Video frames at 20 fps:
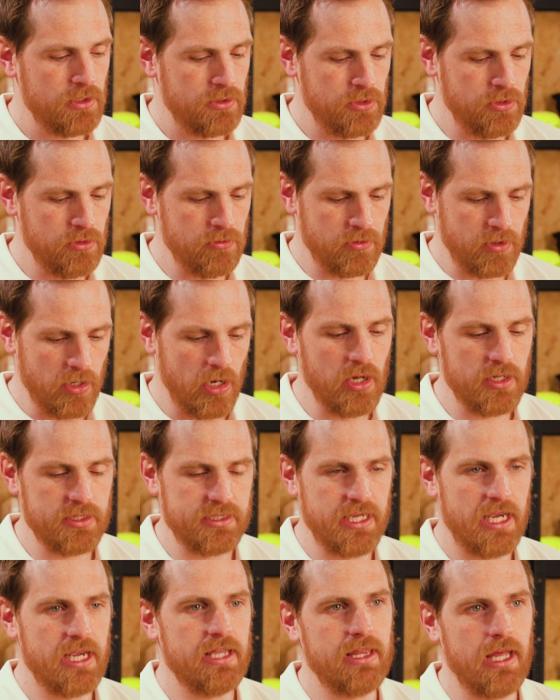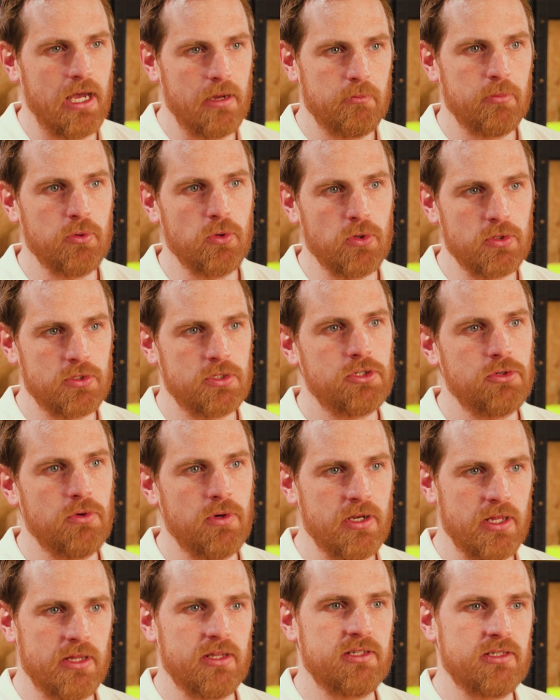You can't take that board to
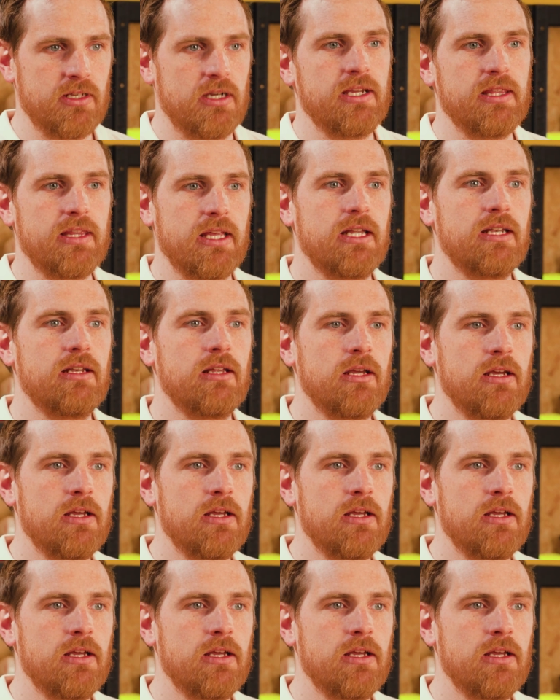another site then.